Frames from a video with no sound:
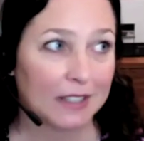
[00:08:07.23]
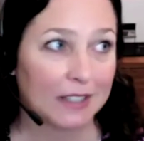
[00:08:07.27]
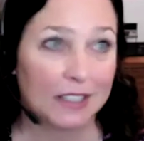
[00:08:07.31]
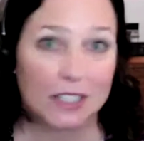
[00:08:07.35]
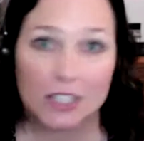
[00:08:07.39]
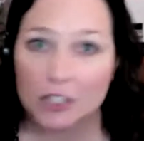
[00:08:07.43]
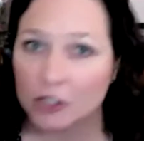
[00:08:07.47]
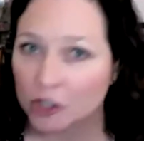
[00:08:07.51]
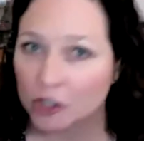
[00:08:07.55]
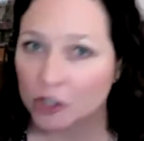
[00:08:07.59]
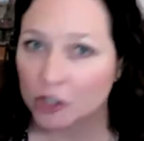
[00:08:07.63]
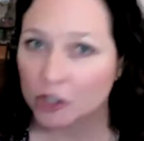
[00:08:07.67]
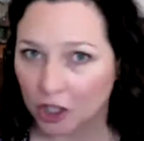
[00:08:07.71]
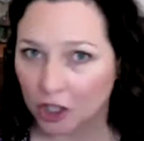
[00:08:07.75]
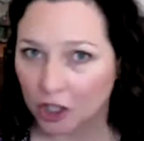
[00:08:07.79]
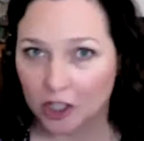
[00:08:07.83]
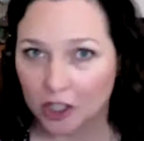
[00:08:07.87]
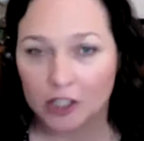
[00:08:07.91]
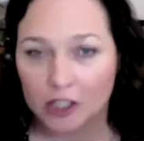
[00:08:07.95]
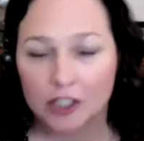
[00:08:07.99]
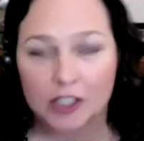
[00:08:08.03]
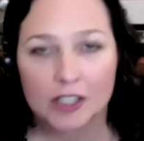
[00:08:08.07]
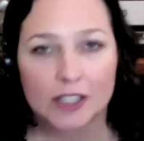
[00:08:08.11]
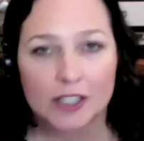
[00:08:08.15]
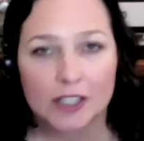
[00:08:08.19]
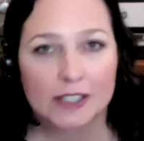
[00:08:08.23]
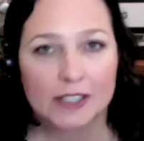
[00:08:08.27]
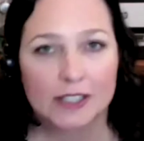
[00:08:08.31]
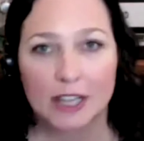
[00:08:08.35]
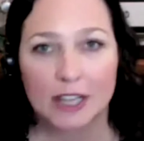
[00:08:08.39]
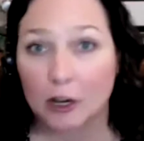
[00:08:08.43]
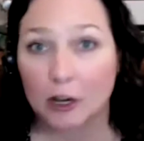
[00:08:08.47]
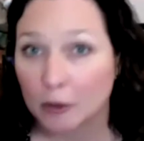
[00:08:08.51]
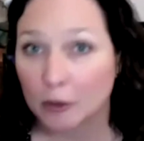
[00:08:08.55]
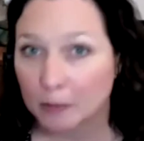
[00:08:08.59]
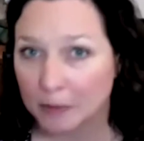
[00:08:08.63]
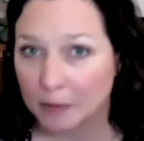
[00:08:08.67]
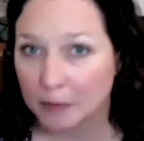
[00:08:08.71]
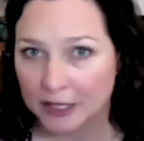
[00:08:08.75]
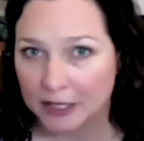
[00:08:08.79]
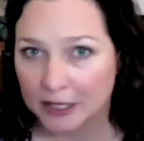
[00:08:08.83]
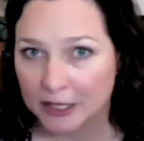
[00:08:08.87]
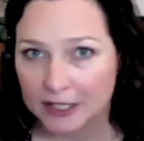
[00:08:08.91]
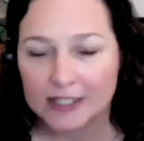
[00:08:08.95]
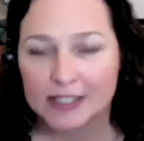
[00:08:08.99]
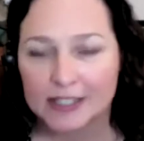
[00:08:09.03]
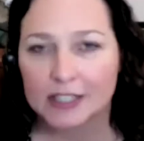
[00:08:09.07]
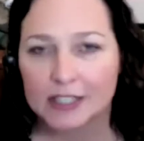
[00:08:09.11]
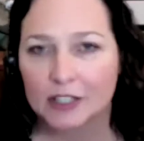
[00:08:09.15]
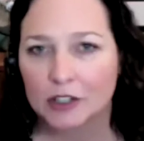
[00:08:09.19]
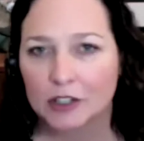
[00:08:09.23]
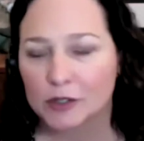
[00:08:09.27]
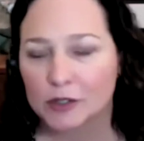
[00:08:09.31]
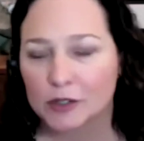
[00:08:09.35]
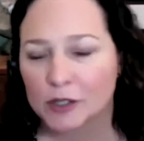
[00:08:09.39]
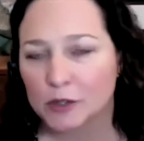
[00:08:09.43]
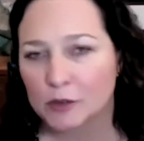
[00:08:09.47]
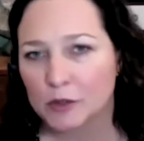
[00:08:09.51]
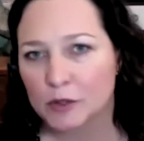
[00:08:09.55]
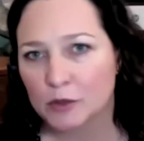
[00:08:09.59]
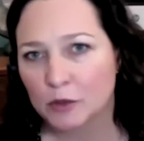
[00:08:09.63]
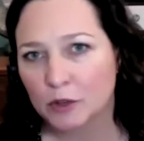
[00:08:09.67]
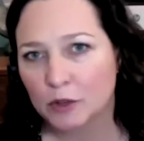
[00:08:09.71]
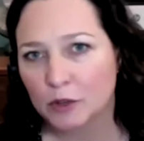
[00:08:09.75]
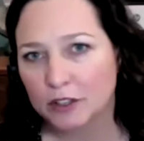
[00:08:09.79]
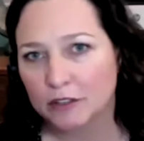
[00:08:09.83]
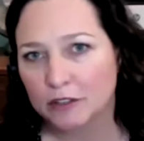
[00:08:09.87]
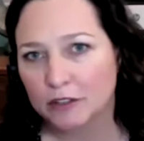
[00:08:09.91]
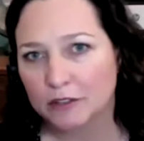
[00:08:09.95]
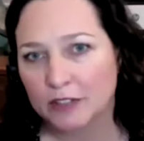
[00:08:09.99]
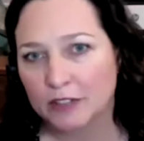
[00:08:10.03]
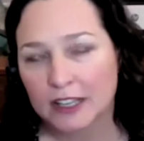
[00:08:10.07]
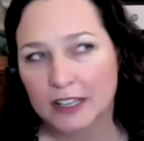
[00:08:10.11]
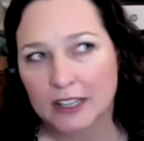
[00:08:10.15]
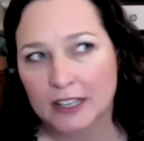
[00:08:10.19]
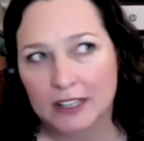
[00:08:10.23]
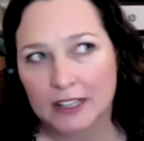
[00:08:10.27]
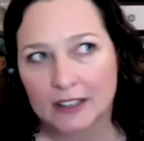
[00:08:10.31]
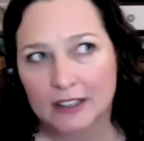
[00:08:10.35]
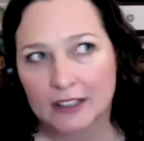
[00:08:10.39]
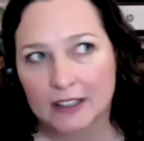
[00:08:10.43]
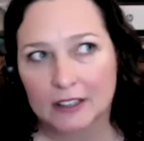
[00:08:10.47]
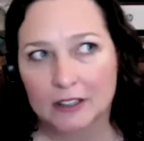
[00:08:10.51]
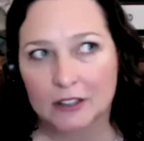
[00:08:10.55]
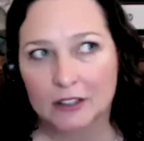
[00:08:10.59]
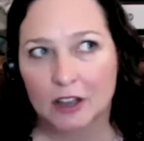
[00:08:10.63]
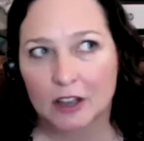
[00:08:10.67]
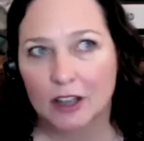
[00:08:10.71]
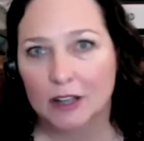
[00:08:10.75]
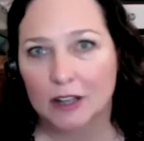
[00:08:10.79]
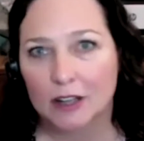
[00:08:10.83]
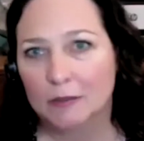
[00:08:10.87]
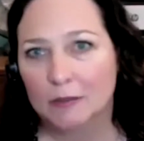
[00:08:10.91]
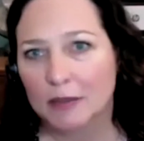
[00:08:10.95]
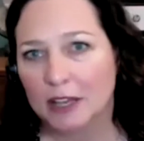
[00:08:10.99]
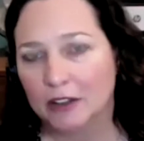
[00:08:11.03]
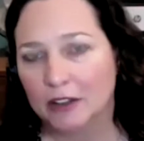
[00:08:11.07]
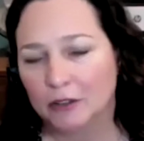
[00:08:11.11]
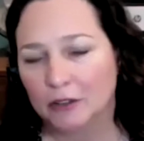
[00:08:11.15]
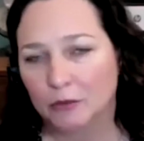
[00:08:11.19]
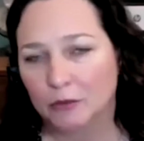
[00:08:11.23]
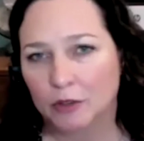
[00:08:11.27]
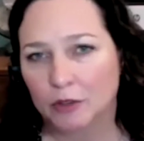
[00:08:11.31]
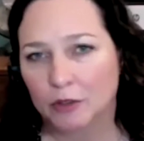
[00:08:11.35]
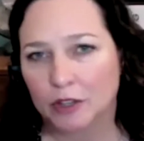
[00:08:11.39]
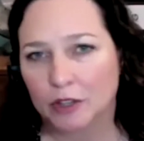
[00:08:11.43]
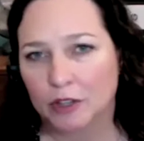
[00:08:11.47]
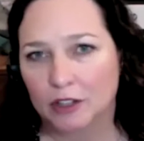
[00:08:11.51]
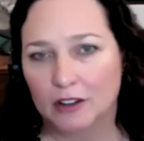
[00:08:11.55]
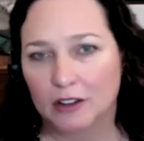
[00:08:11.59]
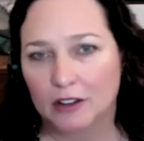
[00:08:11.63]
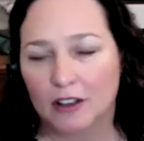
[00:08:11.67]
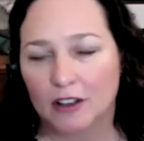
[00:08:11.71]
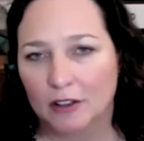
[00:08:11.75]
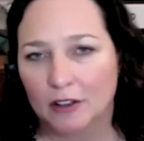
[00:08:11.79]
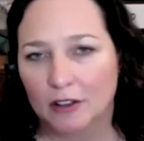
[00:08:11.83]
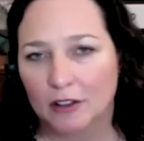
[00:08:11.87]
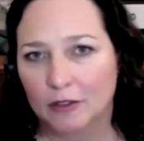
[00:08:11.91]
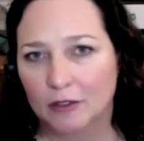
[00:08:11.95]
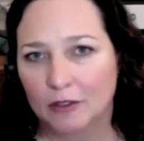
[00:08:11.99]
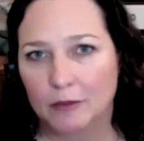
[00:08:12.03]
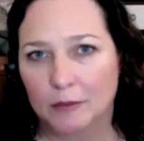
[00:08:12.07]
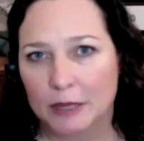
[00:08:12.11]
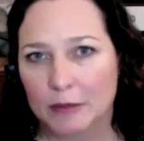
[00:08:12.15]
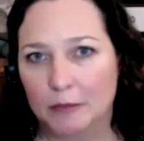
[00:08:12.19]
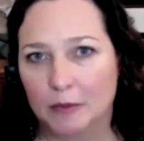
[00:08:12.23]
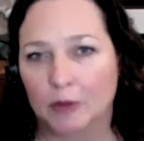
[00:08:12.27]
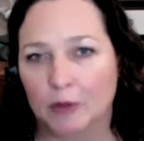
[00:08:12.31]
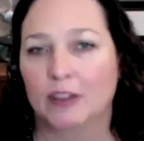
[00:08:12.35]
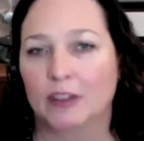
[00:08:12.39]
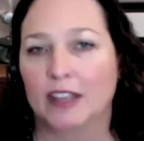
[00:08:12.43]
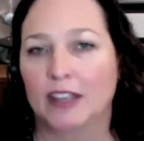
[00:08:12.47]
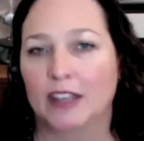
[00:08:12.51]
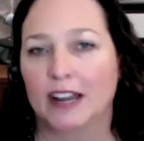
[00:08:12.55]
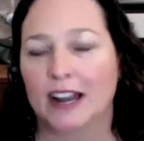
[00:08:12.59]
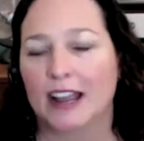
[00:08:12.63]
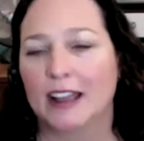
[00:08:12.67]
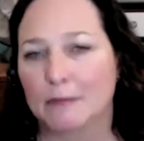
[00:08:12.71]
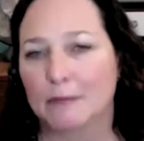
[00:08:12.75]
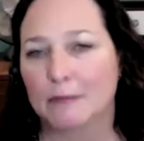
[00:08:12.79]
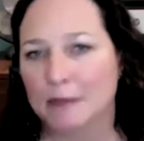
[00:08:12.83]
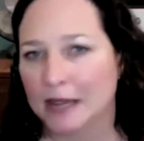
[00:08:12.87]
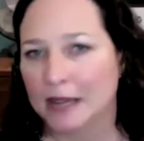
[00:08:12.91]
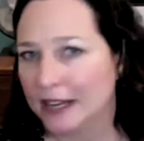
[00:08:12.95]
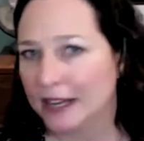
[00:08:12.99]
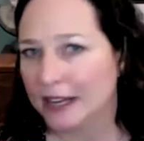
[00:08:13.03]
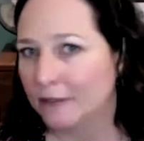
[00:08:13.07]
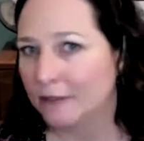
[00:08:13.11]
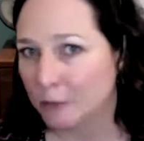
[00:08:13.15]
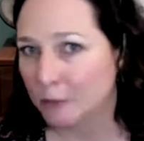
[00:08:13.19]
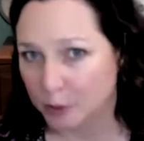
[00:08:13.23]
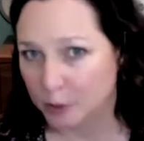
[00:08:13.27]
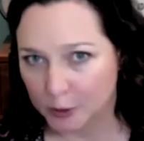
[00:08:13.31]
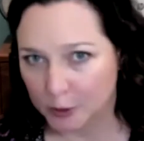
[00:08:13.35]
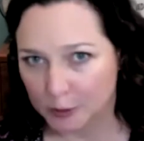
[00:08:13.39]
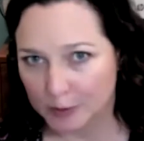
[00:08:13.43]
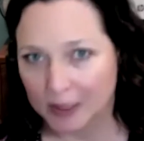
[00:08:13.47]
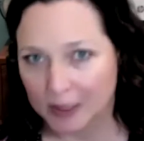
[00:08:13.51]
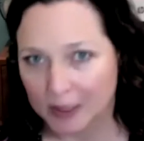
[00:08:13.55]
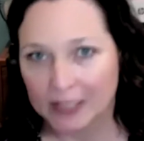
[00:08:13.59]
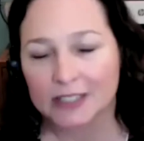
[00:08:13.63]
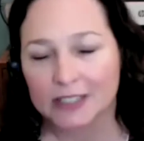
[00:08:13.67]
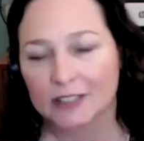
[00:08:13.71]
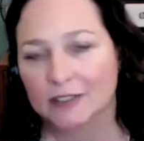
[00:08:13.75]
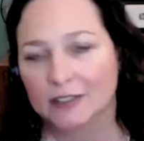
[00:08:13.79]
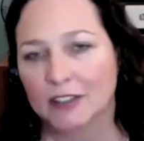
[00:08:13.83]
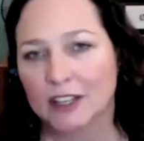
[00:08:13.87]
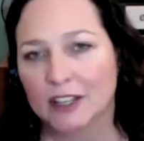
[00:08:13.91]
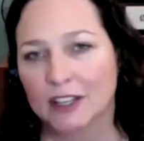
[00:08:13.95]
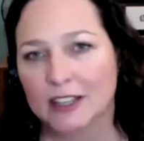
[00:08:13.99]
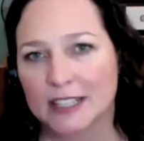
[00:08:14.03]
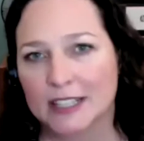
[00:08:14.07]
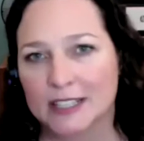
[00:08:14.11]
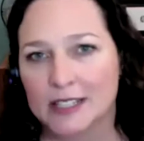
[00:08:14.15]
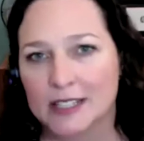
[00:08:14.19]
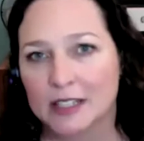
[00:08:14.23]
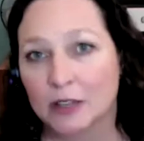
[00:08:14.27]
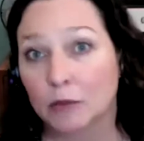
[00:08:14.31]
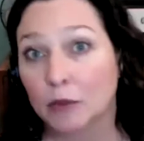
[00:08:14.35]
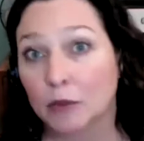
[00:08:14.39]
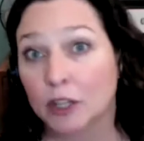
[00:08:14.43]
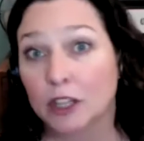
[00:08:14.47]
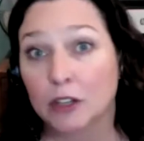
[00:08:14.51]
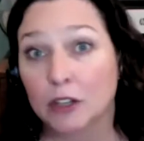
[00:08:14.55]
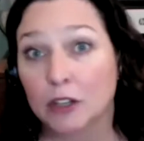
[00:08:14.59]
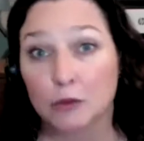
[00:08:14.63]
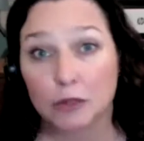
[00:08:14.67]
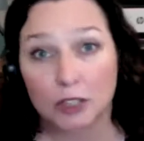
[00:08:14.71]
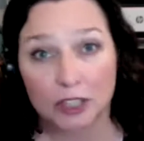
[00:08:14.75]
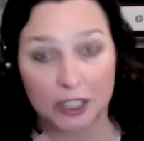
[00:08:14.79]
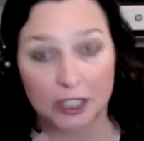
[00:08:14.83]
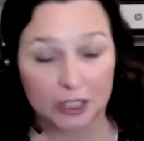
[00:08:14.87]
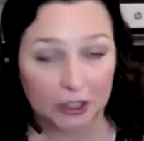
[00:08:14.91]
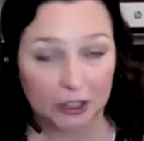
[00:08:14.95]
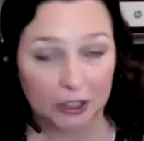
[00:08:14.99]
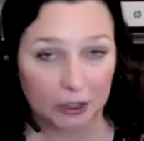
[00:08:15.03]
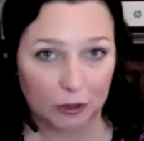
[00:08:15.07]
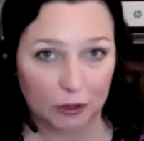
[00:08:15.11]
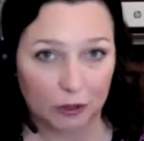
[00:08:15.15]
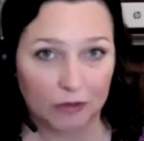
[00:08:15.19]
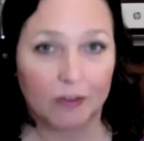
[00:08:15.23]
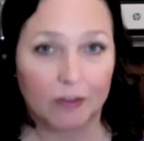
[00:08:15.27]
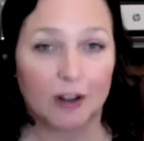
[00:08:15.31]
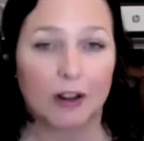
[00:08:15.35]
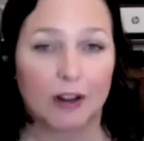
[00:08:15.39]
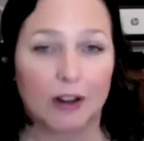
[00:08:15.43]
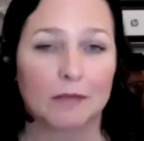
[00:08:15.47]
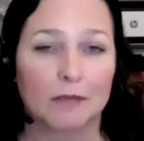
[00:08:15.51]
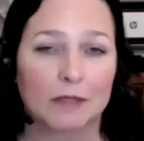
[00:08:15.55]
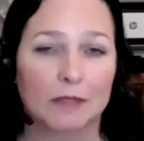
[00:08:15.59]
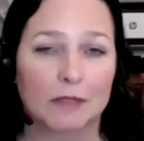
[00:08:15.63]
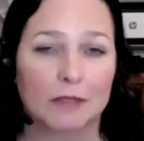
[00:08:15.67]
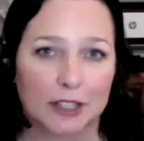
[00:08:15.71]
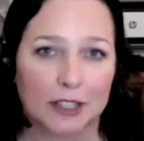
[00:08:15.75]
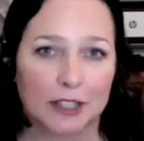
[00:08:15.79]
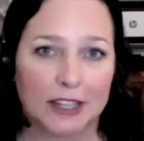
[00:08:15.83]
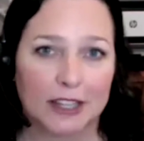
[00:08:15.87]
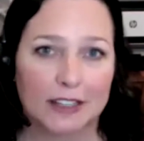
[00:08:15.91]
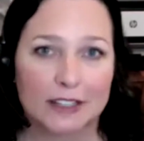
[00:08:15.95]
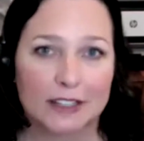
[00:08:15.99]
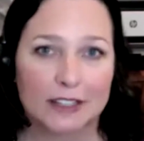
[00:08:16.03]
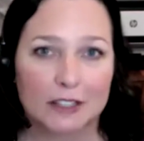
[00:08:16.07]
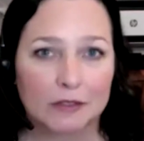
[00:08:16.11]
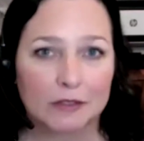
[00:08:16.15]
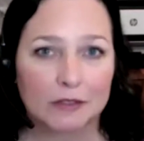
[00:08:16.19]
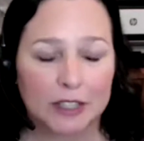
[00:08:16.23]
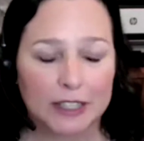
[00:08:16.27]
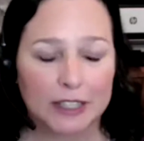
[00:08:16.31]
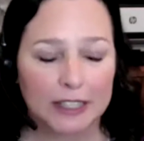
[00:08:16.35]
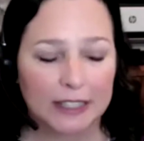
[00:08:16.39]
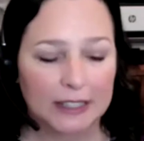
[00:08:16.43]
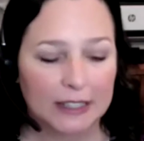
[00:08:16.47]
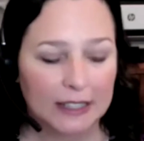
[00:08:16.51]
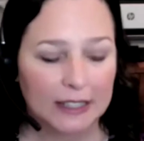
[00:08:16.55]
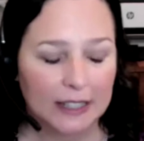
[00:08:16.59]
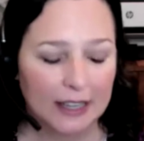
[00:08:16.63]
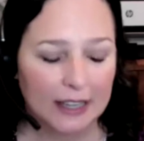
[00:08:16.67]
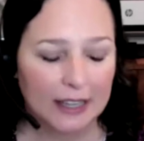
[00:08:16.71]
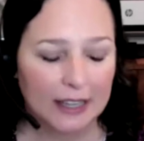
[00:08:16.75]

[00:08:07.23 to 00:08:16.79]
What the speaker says: teachers, therapists, so sort of thought about what are all the people that might have a perspective on this that we could really learn from collectively.